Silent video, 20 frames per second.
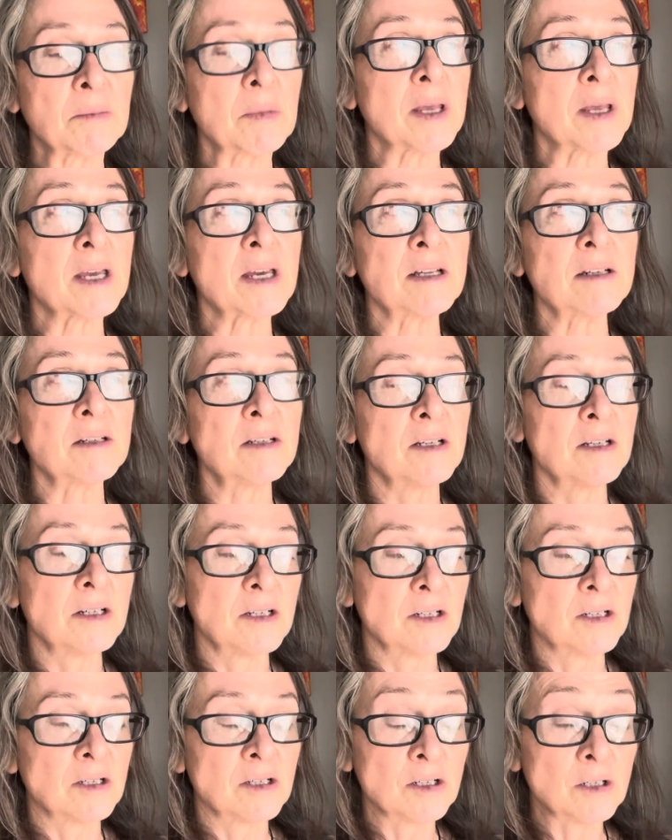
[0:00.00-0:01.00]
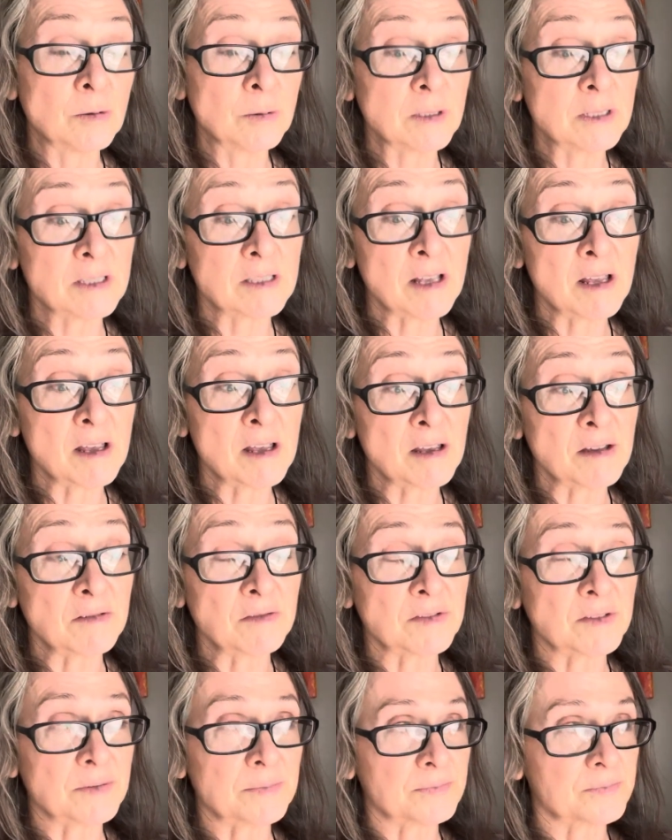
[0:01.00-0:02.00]
man who he
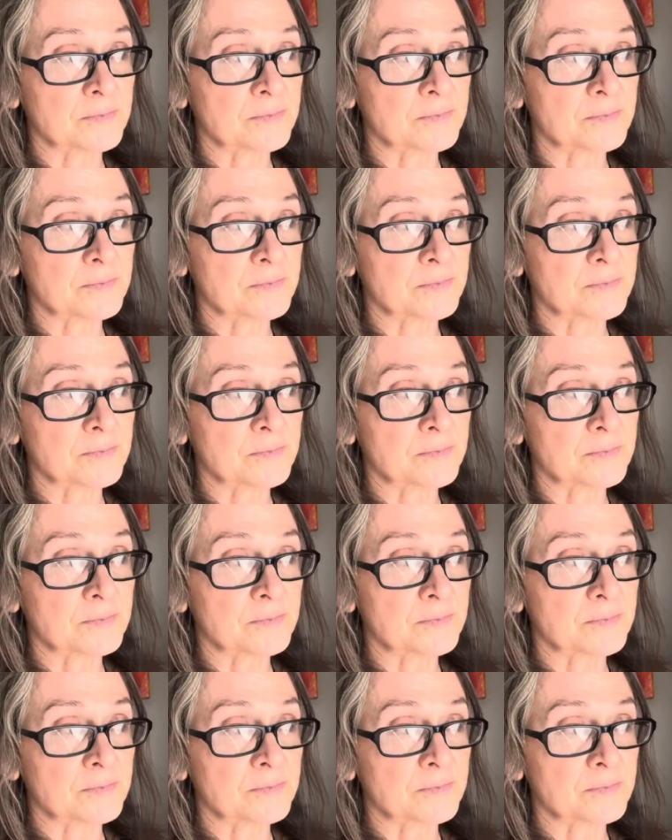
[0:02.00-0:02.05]
saved